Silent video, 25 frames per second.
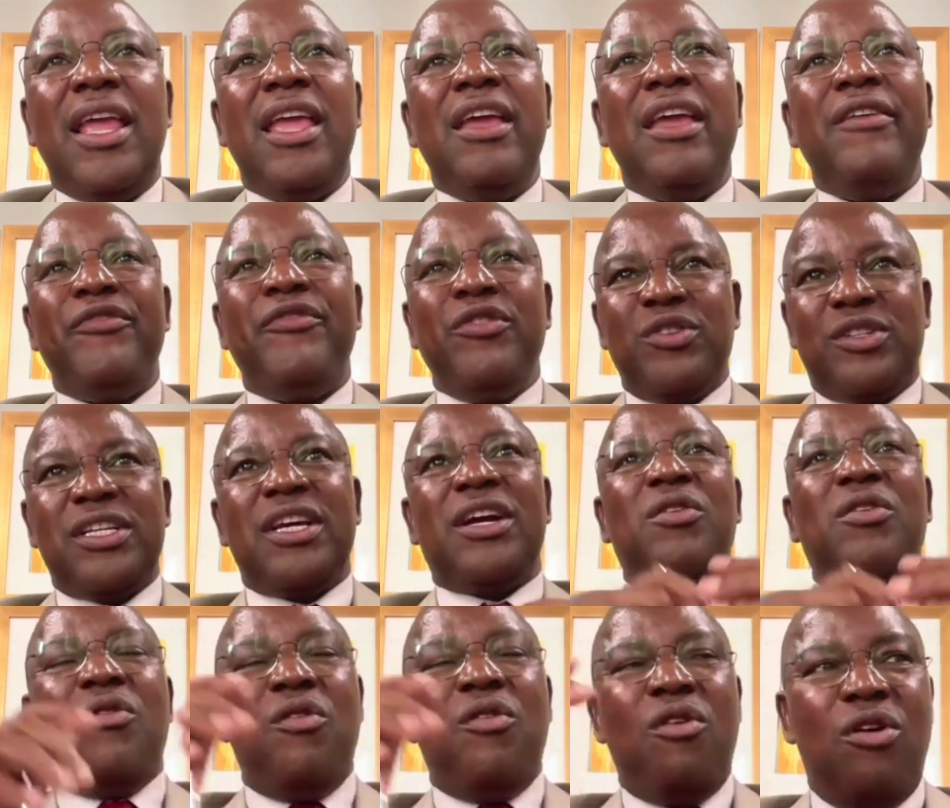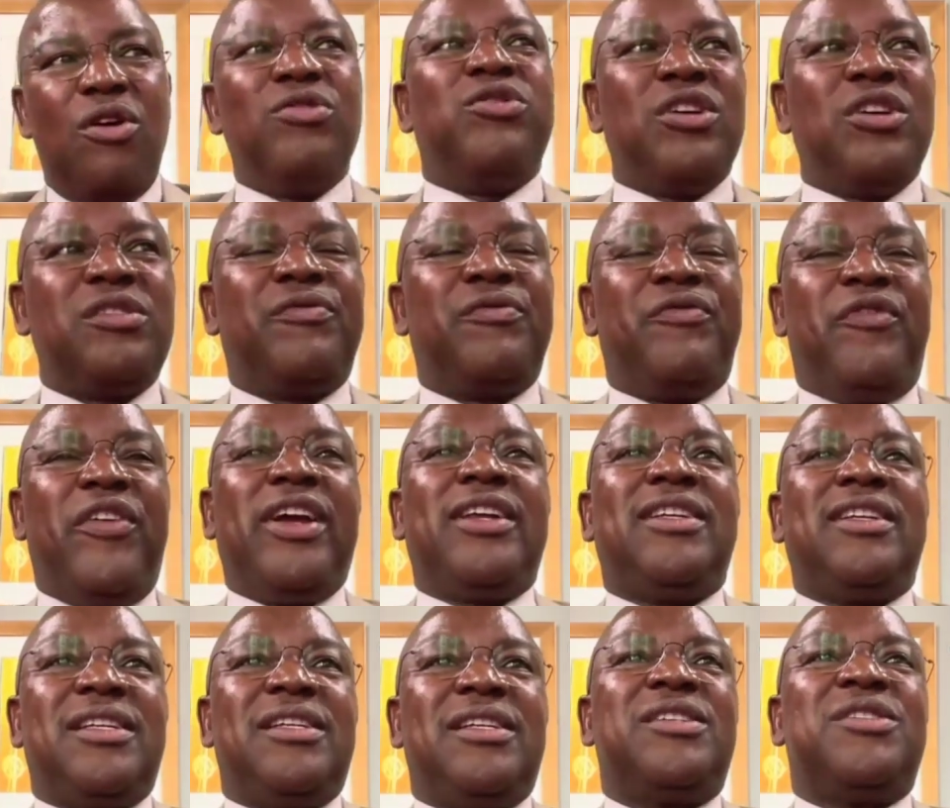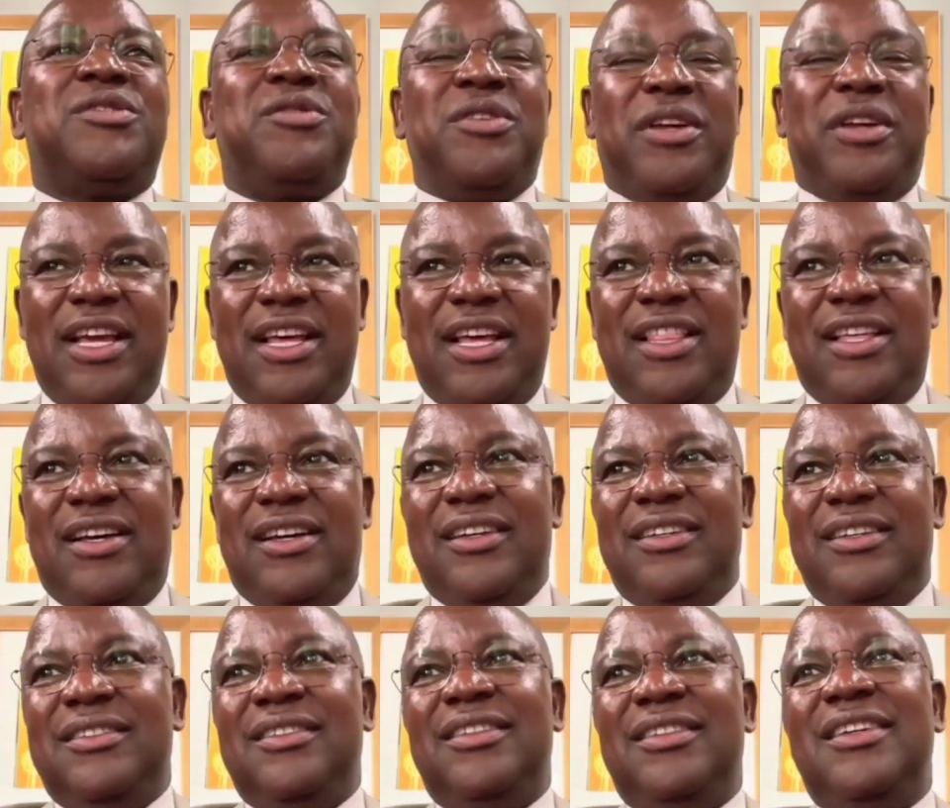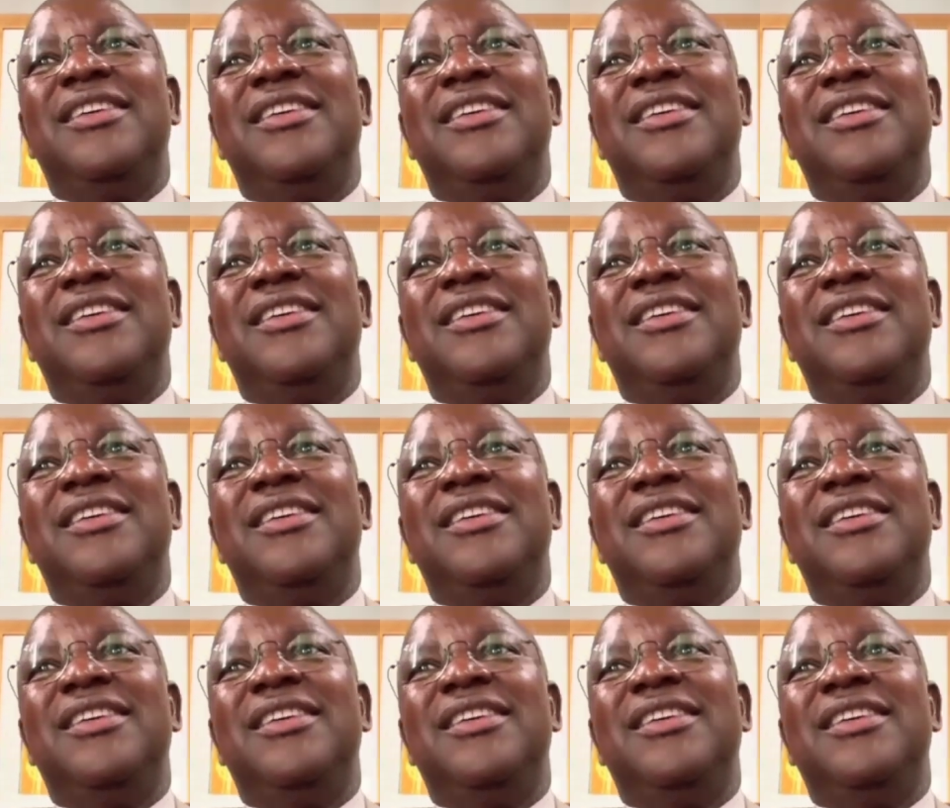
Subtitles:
If you take all those factors together,